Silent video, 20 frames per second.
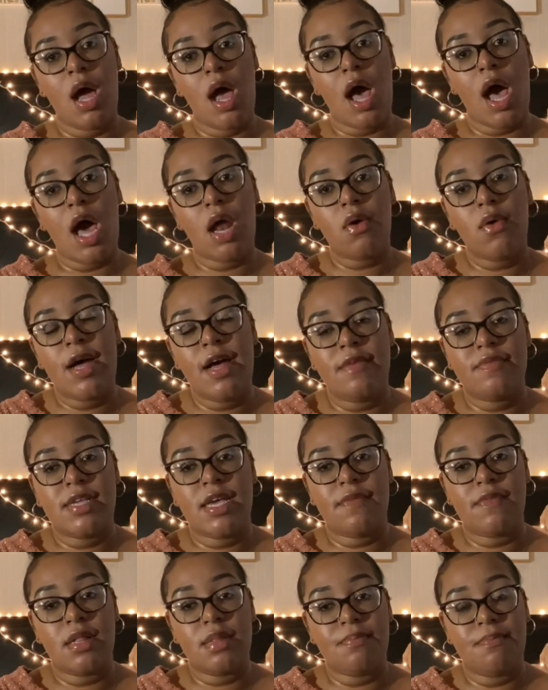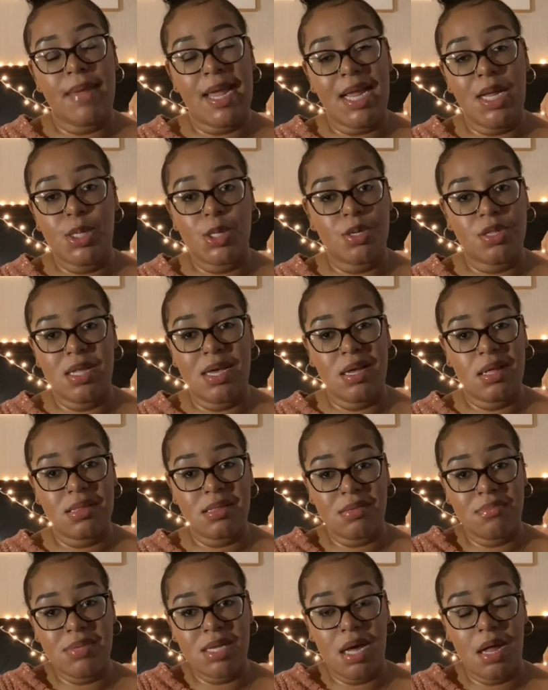I don't have to have a major thing.
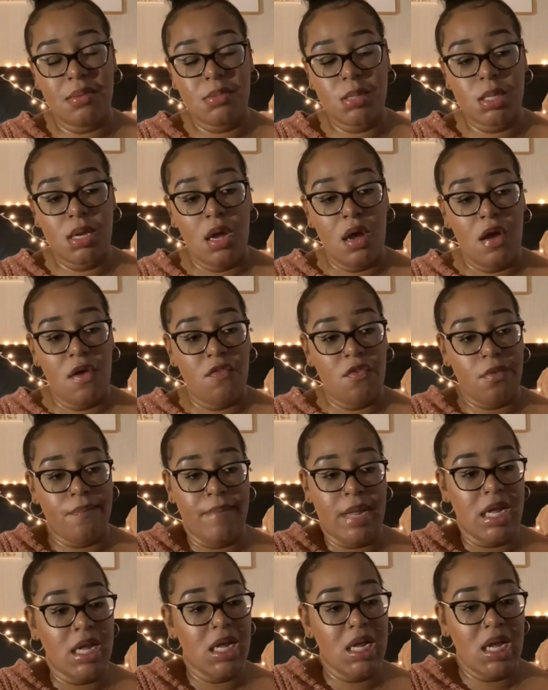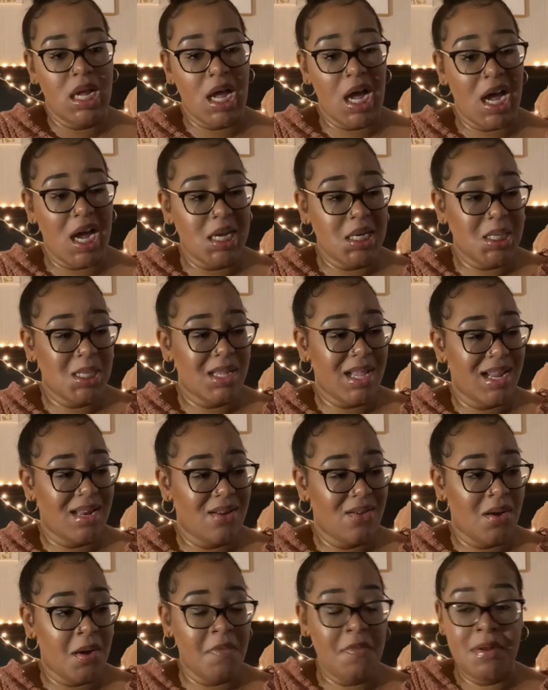Sometimes for me, I just like,
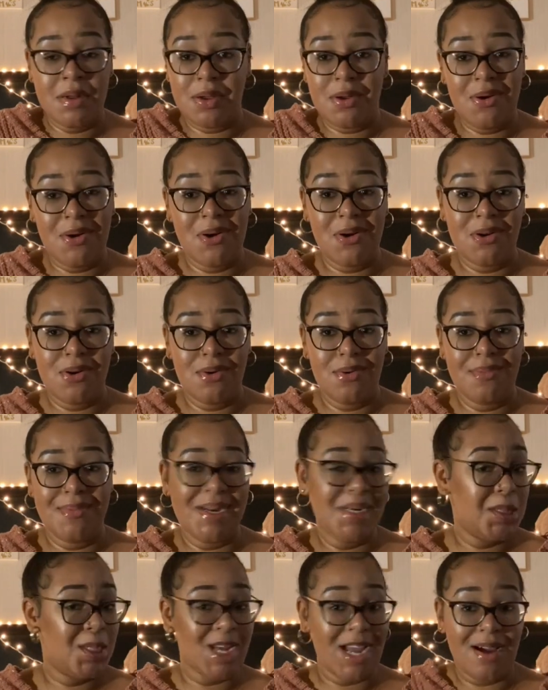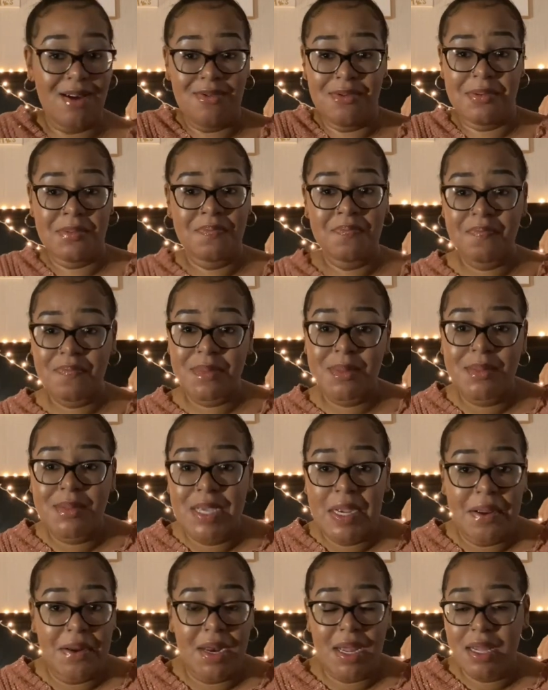no, I'm gonna go home and shower,
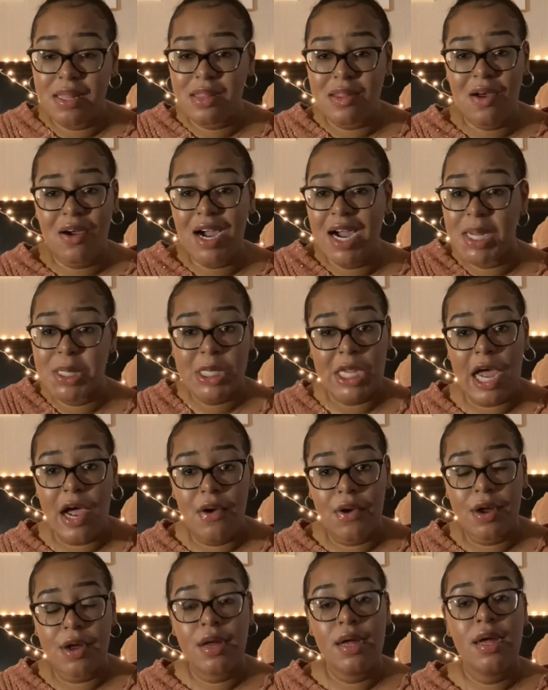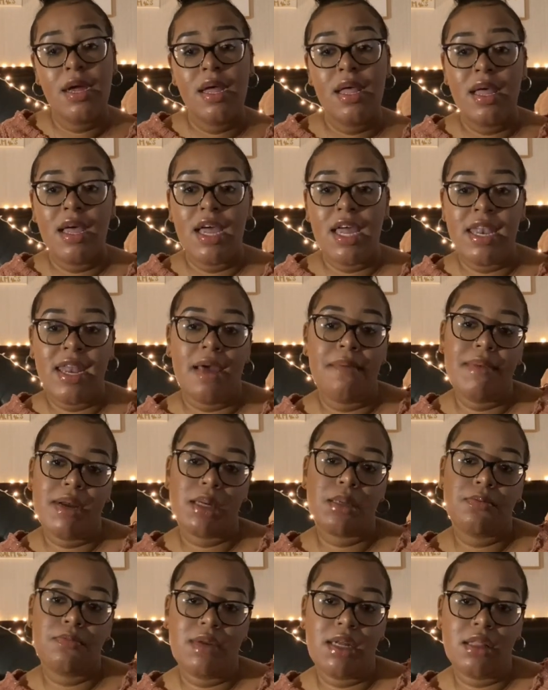take a nice long hot shower, and that
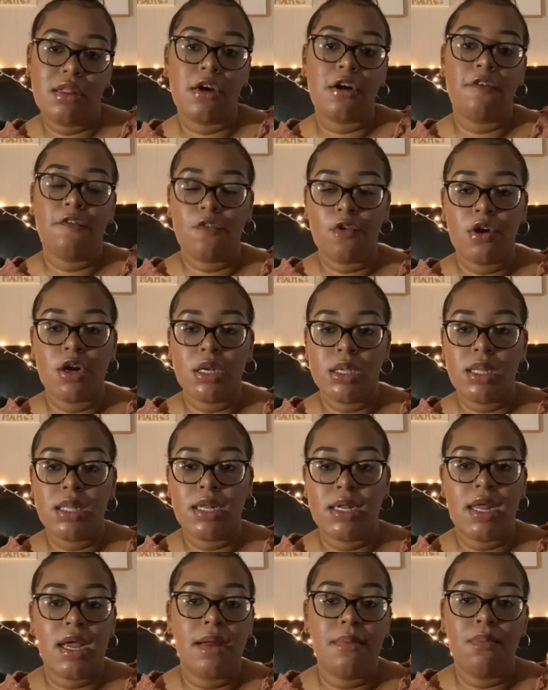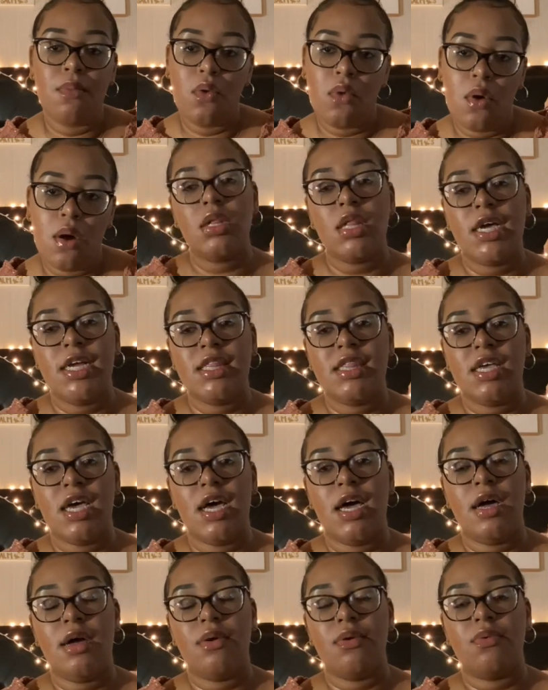makes me look forward to the day more. Like
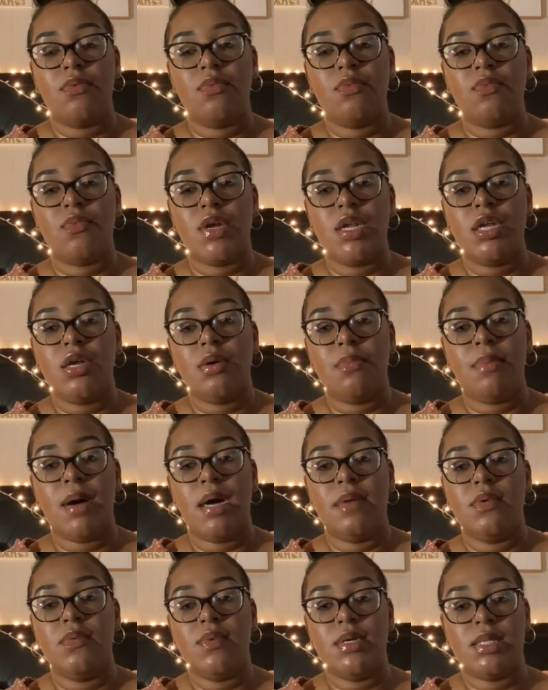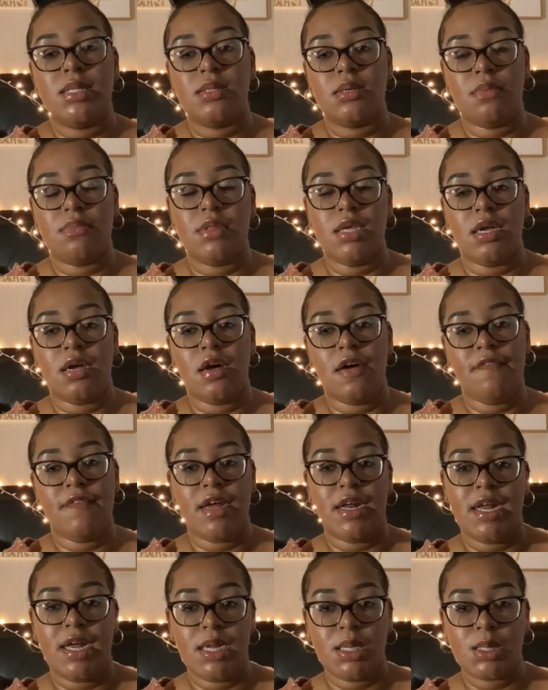that, reading your Bible with something of
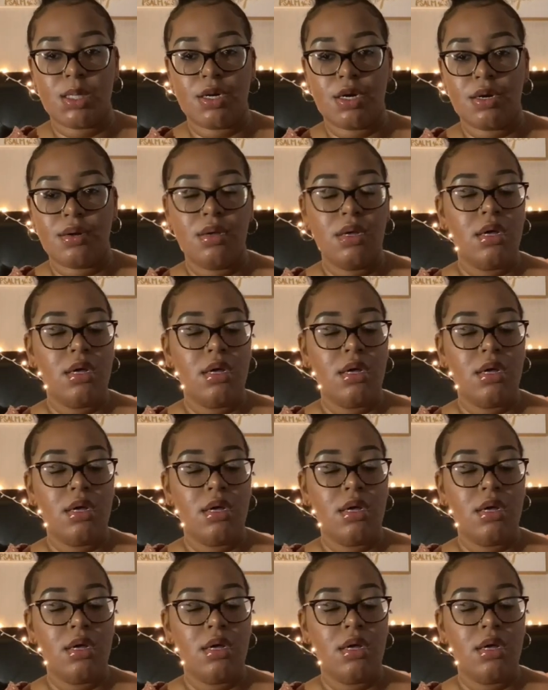that nature,